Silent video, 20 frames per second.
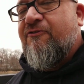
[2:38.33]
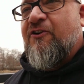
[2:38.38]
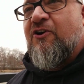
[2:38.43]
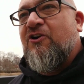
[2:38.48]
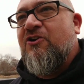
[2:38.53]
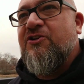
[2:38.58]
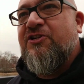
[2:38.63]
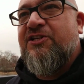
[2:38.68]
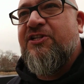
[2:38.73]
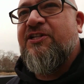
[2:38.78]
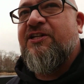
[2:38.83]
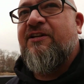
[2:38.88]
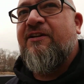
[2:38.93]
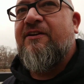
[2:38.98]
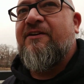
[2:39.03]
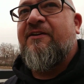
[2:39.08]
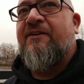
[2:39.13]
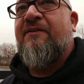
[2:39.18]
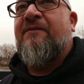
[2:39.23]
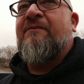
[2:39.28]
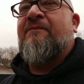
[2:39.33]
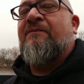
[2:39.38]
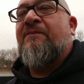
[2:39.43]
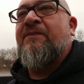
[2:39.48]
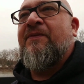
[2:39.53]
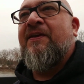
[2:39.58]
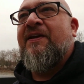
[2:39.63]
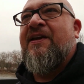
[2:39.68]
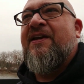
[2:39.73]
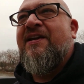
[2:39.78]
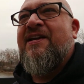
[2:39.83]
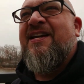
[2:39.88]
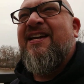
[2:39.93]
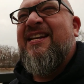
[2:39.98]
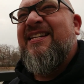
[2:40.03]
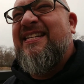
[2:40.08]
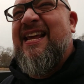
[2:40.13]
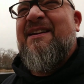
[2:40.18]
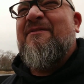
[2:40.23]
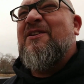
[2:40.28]
First,
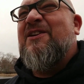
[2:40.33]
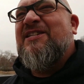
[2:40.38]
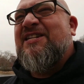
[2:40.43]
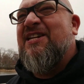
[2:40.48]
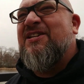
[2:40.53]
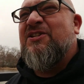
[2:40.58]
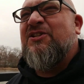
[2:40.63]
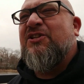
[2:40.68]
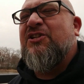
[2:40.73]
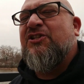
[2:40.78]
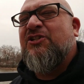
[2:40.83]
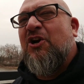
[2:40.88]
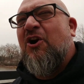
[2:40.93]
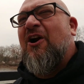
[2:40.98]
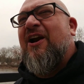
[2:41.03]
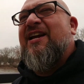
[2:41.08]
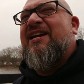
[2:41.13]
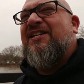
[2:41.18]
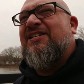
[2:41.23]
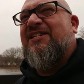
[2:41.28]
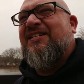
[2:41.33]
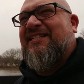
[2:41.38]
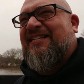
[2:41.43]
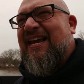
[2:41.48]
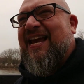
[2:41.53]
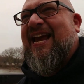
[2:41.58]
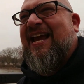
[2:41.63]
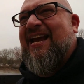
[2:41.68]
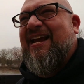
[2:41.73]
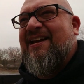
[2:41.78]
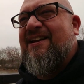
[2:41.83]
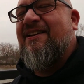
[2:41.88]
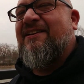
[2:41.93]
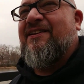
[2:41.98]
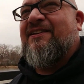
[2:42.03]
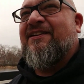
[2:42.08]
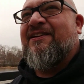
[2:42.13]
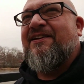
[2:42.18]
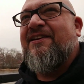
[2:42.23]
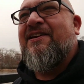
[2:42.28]
David didn't start his day
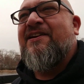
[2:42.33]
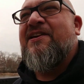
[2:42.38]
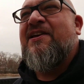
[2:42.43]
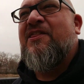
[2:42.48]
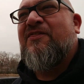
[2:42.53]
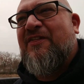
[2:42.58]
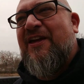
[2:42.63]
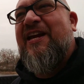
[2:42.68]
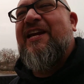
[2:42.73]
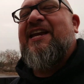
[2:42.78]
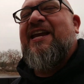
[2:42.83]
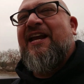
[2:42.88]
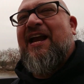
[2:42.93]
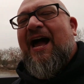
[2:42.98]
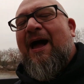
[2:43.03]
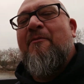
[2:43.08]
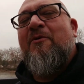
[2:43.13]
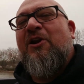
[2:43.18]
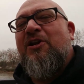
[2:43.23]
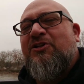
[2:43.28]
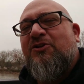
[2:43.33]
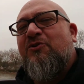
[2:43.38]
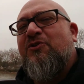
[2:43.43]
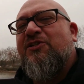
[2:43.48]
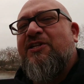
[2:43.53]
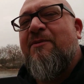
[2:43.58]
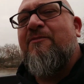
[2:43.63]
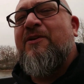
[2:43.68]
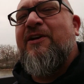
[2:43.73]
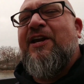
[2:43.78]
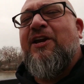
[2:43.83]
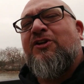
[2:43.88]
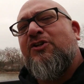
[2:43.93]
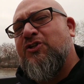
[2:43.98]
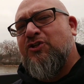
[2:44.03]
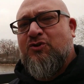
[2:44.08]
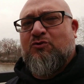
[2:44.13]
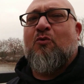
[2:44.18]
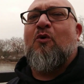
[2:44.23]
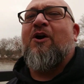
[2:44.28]
thinking, I'm going to do something
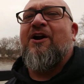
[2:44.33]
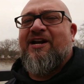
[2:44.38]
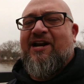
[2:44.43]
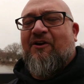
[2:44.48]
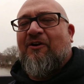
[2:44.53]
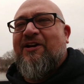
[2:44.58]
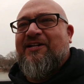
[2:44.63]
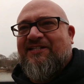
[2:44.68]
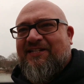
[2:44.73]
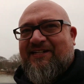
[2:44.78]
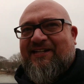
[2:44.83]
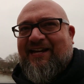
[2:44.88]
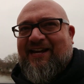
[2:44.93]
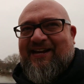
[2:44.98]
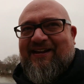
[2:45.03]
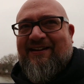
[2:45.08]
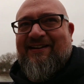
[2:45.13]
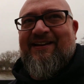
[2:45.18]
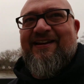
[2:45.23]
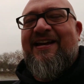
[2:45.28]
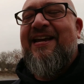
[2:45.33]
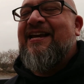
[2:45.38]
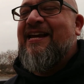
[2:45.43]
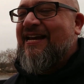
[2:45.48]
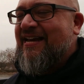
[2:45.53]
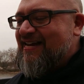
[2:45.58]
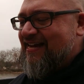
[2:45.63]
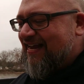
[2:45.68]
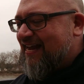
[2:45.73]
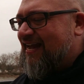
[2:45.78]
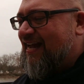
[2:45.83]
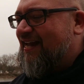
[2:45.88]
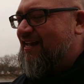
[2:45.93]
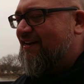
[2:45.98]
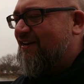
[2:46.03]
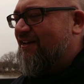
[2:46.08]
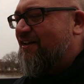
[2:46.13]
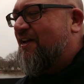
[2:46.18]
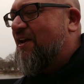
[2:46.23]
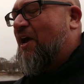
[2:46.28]
extraordinary today. He
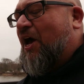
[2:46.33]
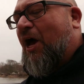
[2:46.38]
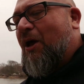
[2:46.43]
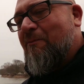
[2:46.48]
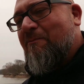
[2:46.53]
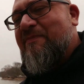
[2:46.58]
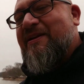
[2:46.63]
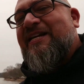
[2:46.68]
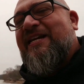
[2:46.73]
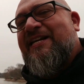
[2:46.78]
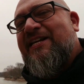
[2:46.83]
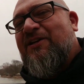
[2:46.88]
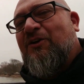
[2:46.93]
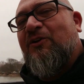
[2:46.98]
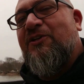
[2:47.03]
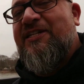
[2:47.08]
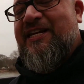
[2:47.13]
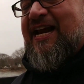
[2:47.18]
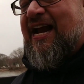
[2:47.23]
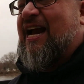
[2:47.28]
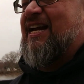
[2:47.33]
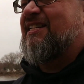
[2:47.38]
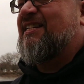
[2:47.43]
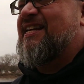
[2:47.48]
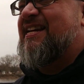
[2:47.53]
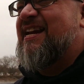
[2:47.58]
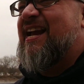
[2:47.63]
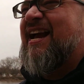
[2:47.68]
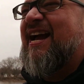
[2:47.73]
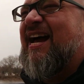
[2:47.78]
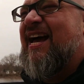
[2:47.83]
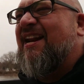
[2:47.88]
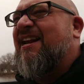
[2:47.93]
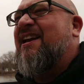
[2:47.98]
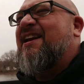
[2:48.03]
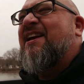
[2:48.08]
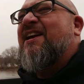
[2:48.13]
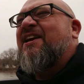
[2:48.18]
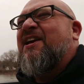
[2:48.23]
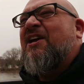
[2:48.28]
had a menial task. He had
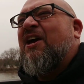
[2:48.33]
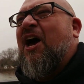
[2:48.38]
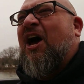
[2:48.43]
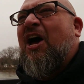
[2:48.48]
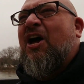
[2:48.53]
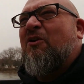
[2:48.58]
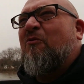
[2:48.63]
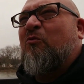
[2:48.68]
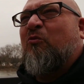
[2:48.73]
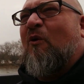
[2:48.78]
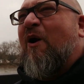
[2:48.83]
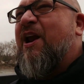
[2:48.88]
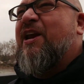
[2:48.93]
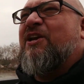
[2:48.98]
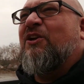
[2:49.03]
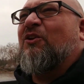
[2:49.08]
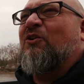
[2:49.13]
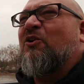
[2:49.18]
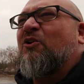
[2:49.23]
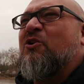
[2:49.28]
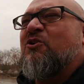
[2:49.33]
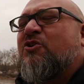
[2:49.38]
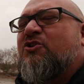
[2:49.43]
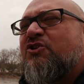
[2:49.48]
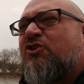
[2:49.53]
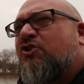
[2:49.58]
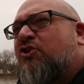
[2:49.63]
a regular